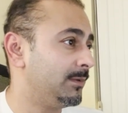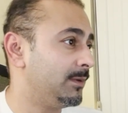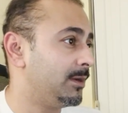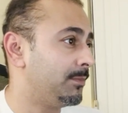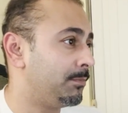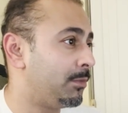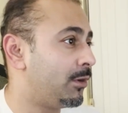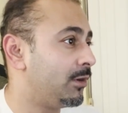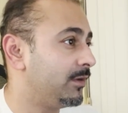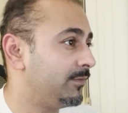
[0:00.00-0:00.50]

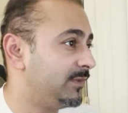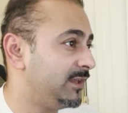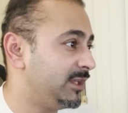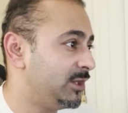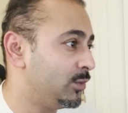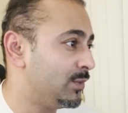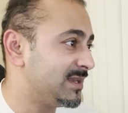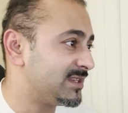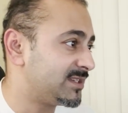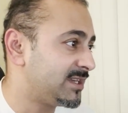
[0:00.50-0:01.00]
part of the
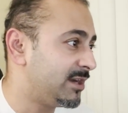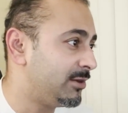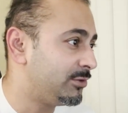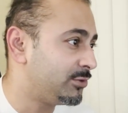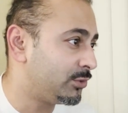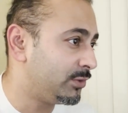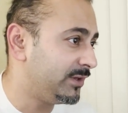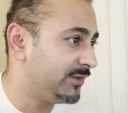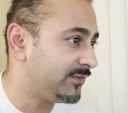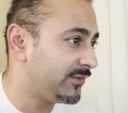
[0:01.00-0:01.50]
U.S.
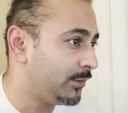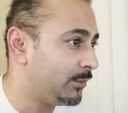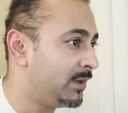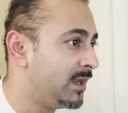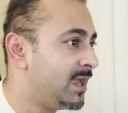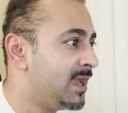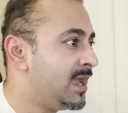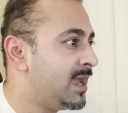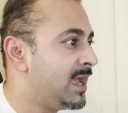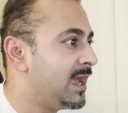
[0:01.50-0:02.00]
territory. So
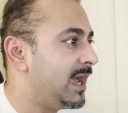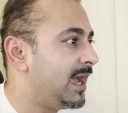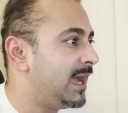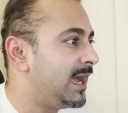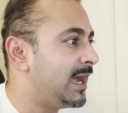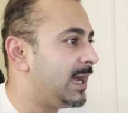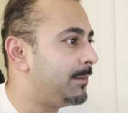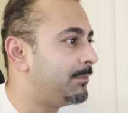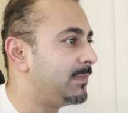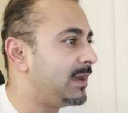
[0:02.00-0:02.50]

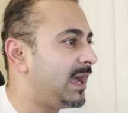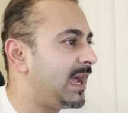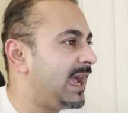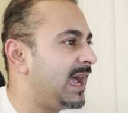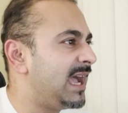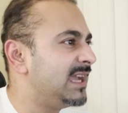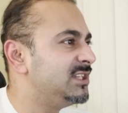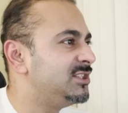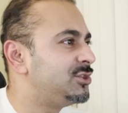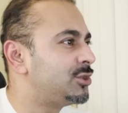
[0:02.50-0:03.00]

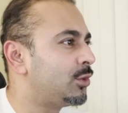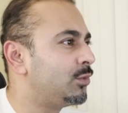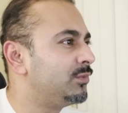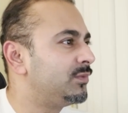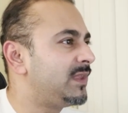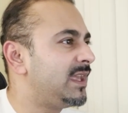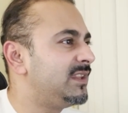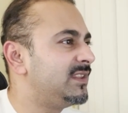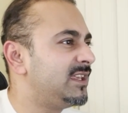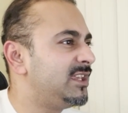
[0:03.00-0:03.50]
I
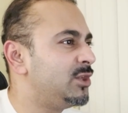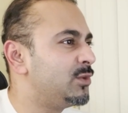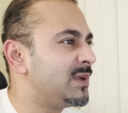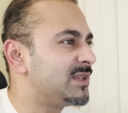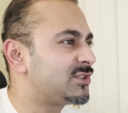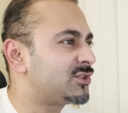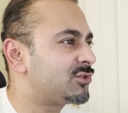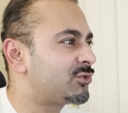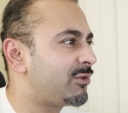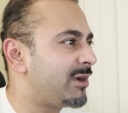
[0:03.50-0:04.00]
don't think the
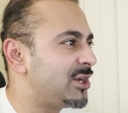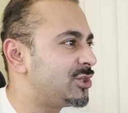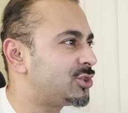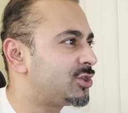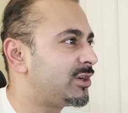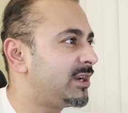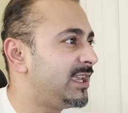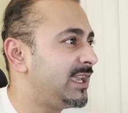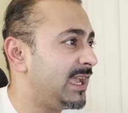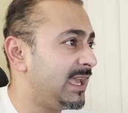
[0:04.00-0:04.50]
U.S.
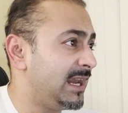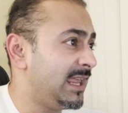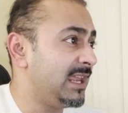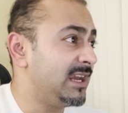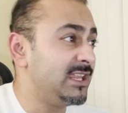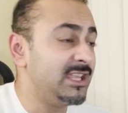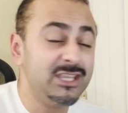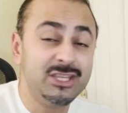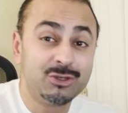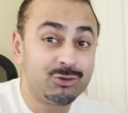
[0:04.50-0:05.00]
Treasury,
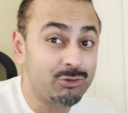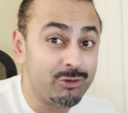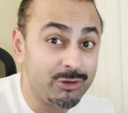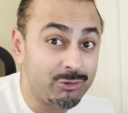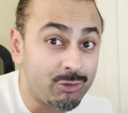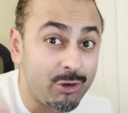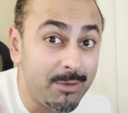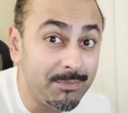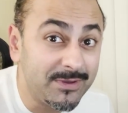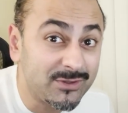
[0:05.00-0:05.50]
and
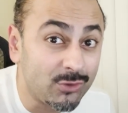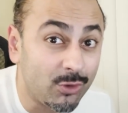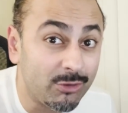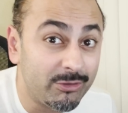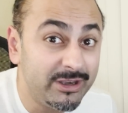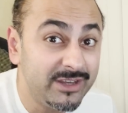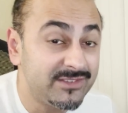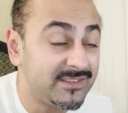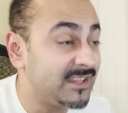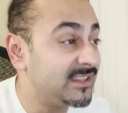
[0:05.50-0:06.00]
Trump has
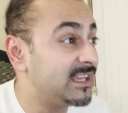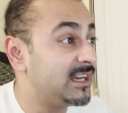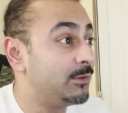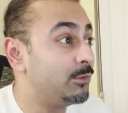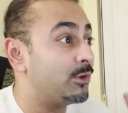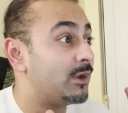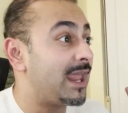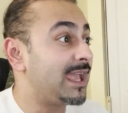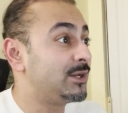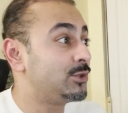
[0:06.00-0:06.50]
already said that he
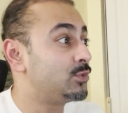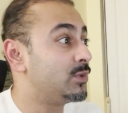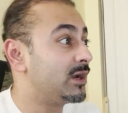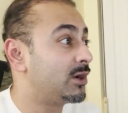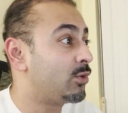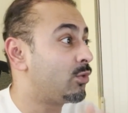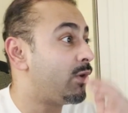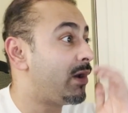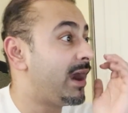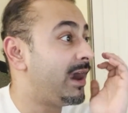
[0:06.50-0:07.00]
would like to
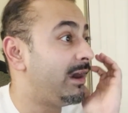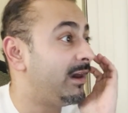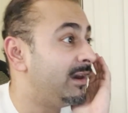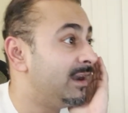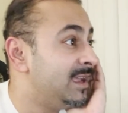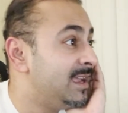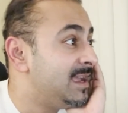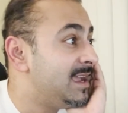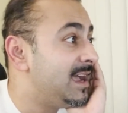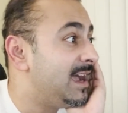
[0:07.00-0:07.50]
acquire,
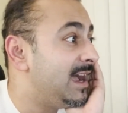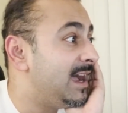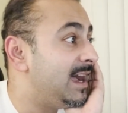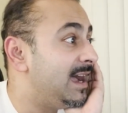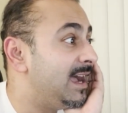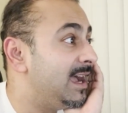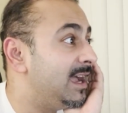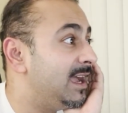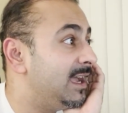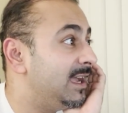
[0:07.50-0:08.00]

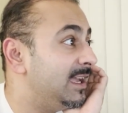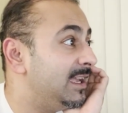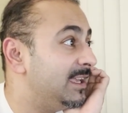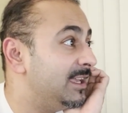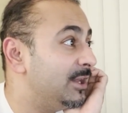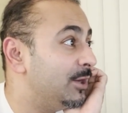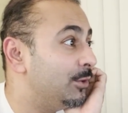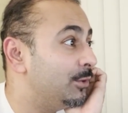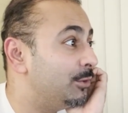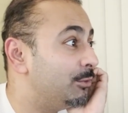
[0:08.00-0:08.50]

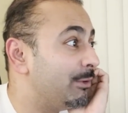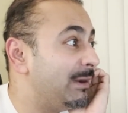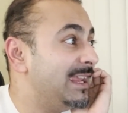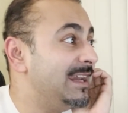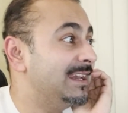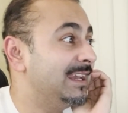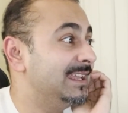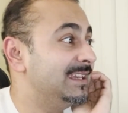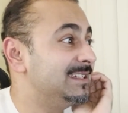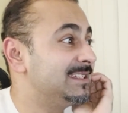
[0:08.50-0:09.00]

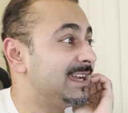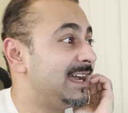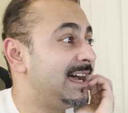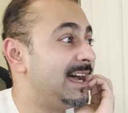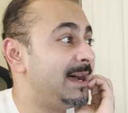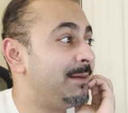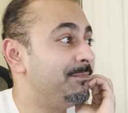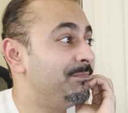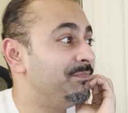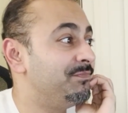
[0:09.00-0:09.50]
Greenland,
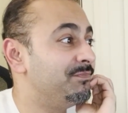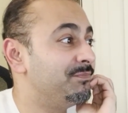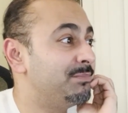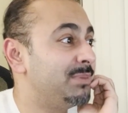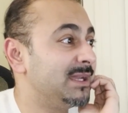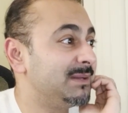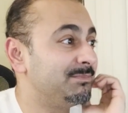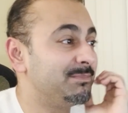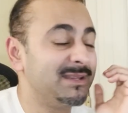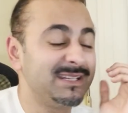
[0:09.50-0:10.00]

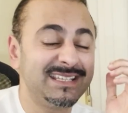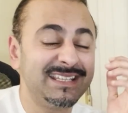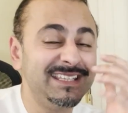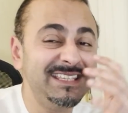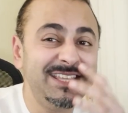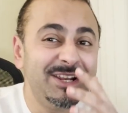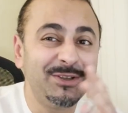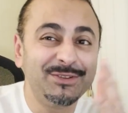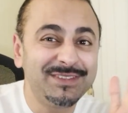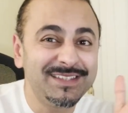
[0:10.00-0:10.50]
but
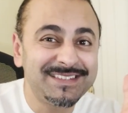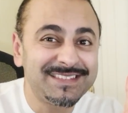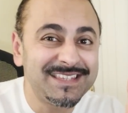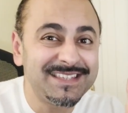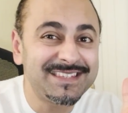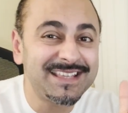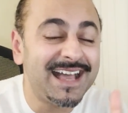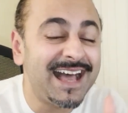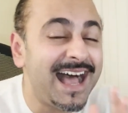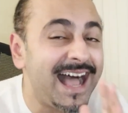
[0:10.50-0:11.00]
this
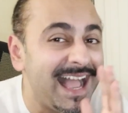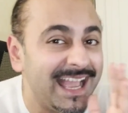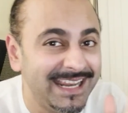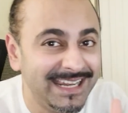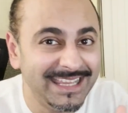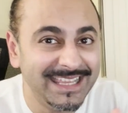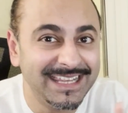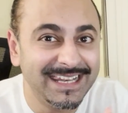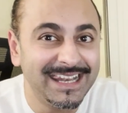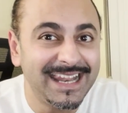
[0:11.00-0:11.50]
is
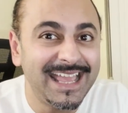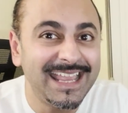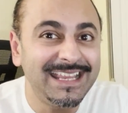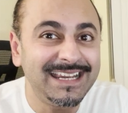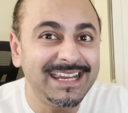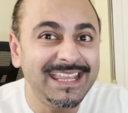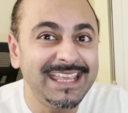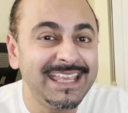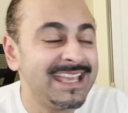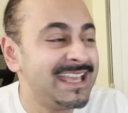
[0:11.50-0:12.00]
highly
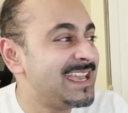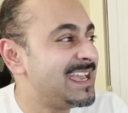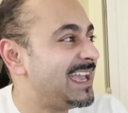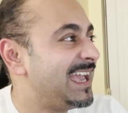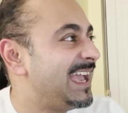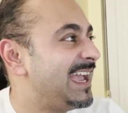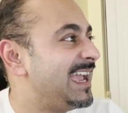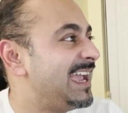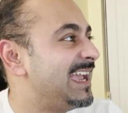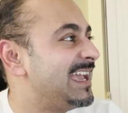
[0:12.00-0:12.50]
unlikely.
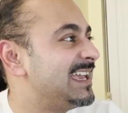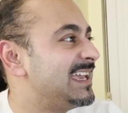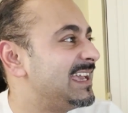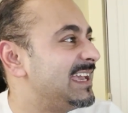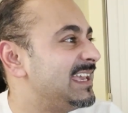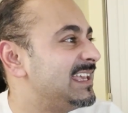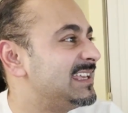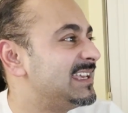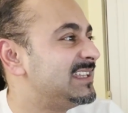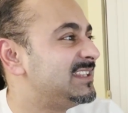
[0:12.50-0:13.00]

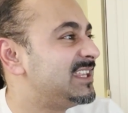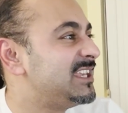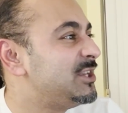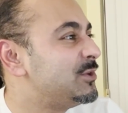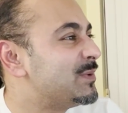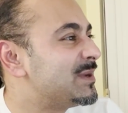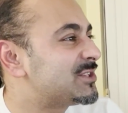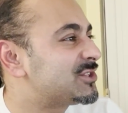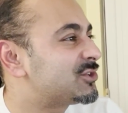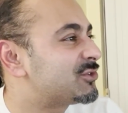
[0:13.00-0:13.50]
The
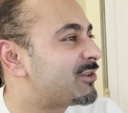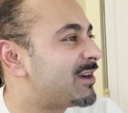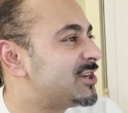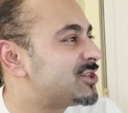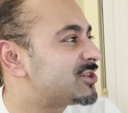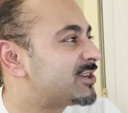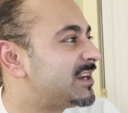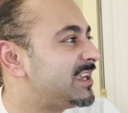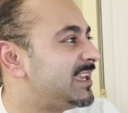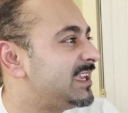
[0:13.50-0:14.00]
U.S.
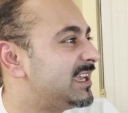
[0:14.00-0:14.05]
Treasury,